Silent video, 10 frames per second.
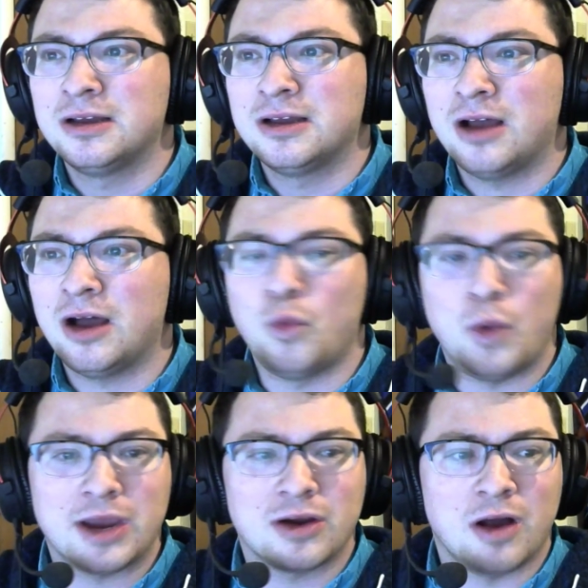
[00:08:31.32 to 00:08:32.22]
a
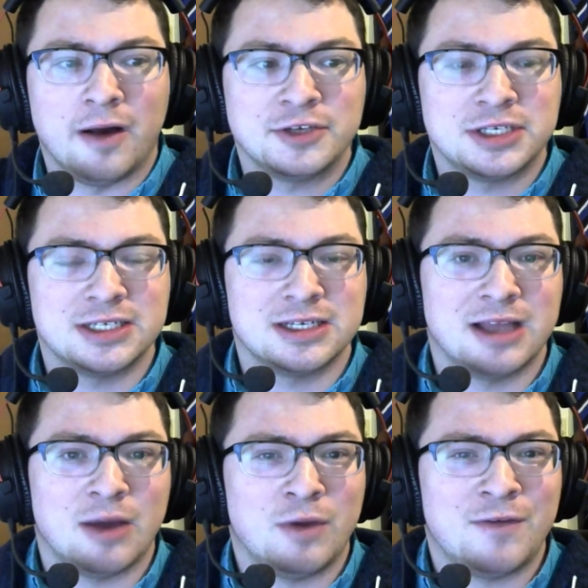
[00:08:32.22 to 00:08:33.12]
weird offseason
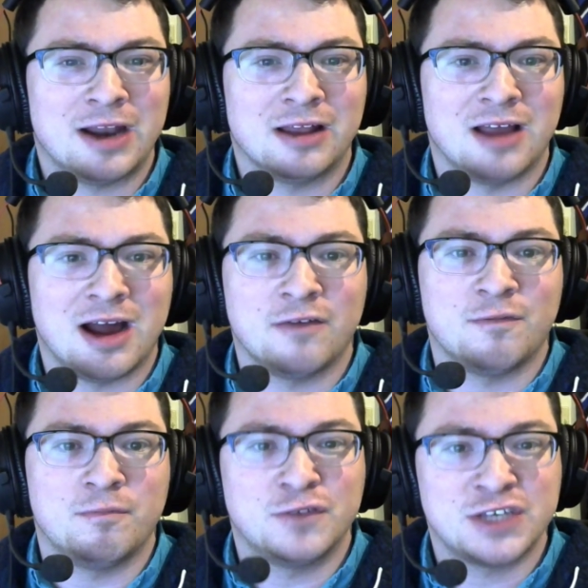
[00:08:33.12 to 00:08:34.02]
that we've had a lot of
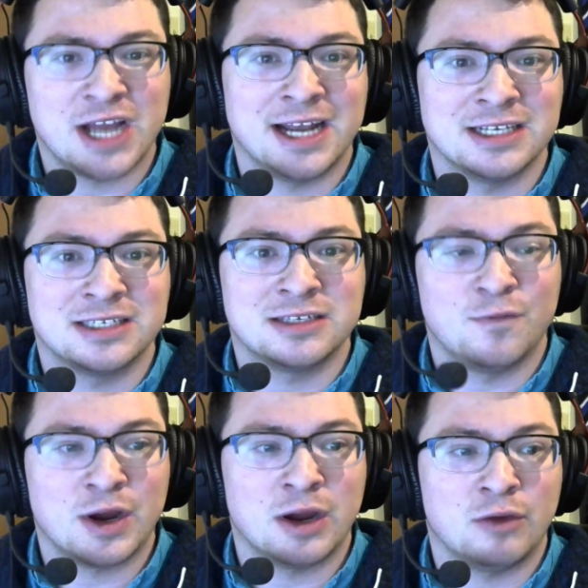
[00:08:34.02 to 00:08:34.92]
signings
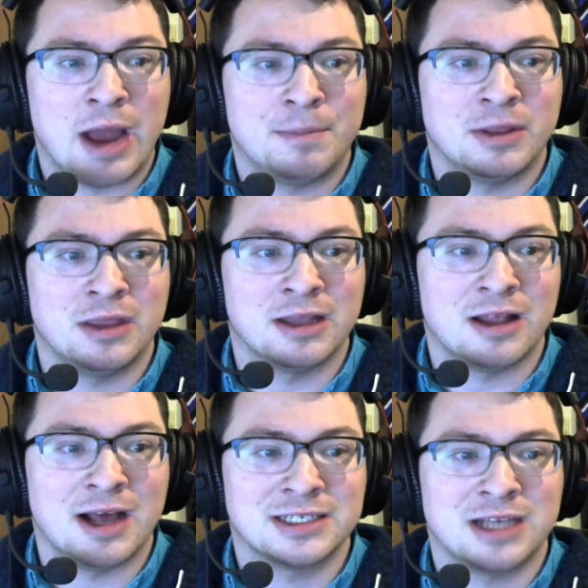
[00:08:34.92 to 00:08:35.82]
very rapidly in the
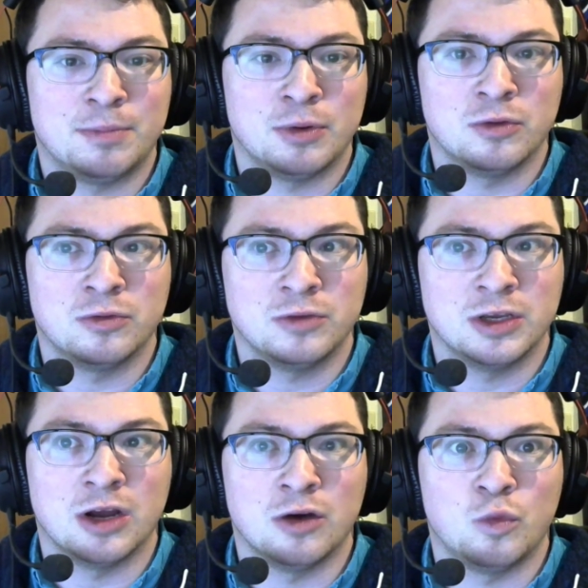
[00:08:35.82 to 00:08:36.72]
last couple,
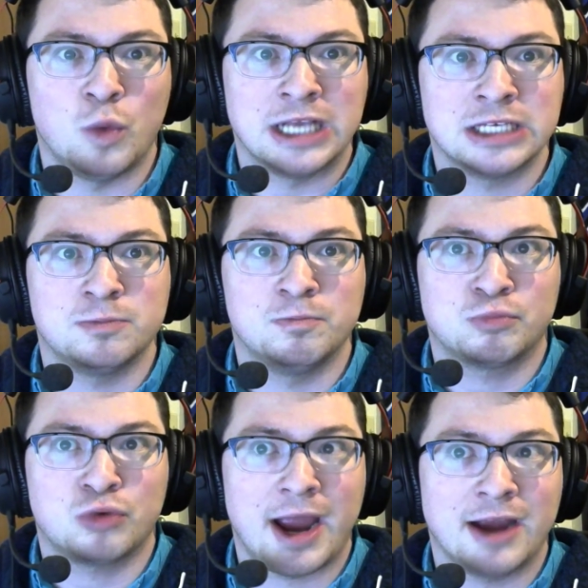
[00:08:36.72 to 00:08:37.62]
weeks
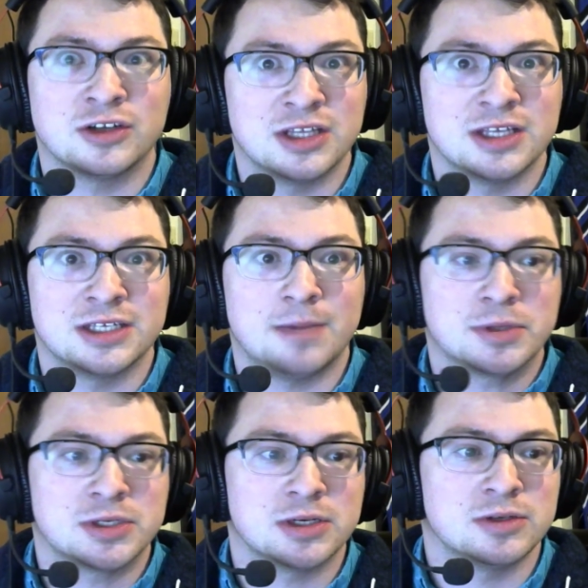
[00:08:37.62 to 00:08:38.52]
prior to this
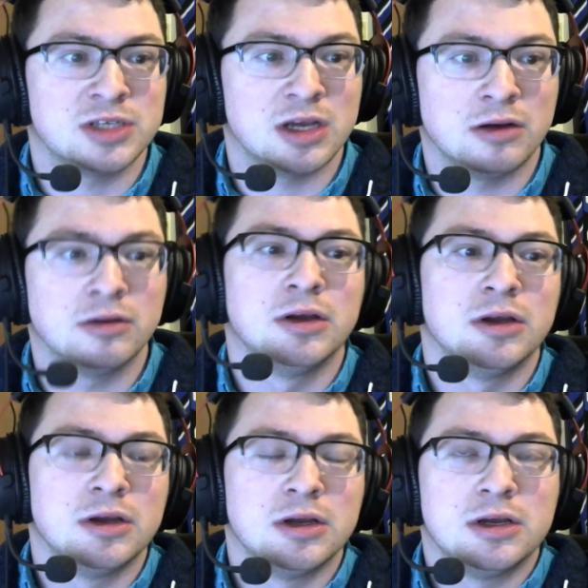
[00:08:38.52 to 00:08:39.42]
episode. So,
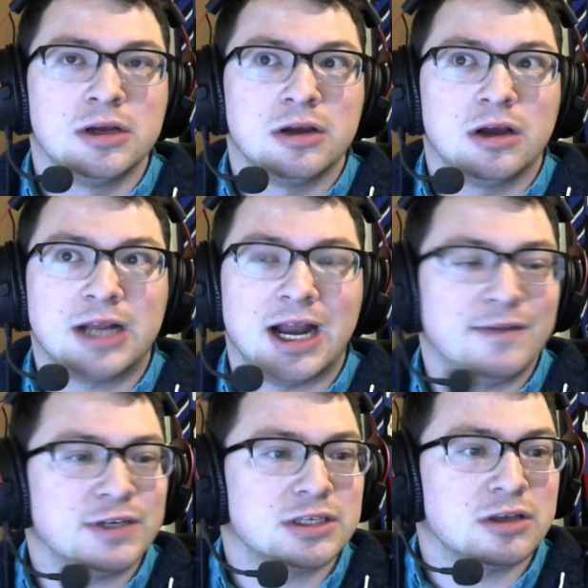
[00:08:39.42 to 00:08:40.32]
kind
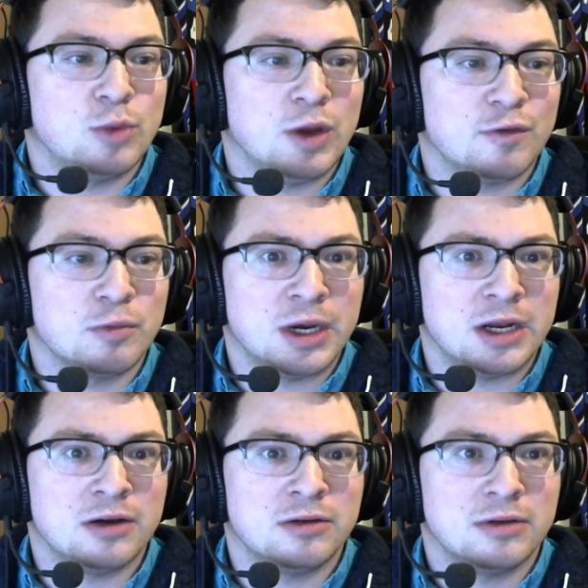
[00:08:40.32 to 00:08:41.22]
of a slow week from
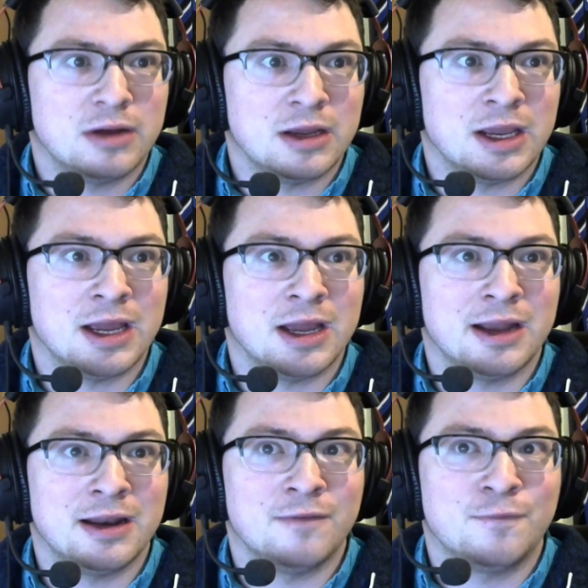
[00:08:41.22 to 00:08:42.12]
Reno.
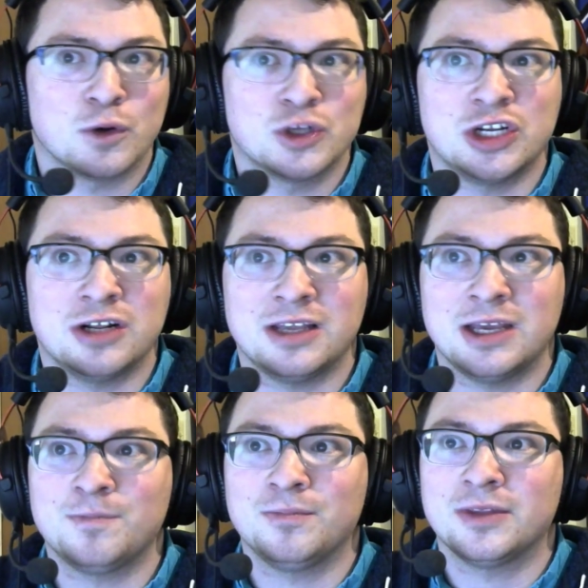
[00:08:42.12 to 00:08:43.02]
And
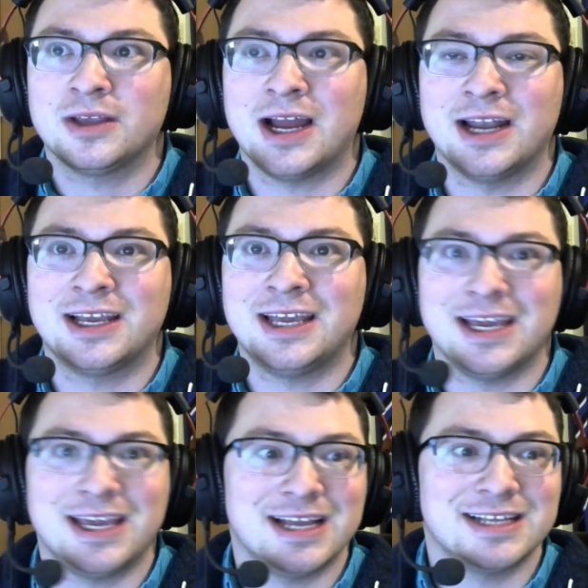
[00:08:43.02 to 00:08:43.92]
unfortunately, kind of
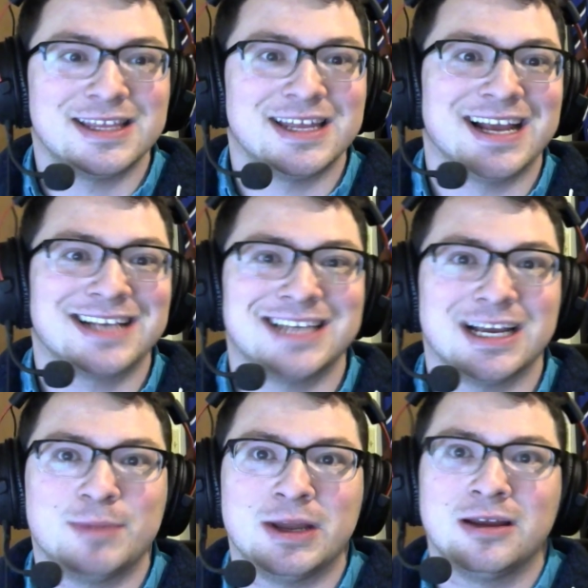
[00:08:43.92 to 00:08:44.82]
kicking into the next segment,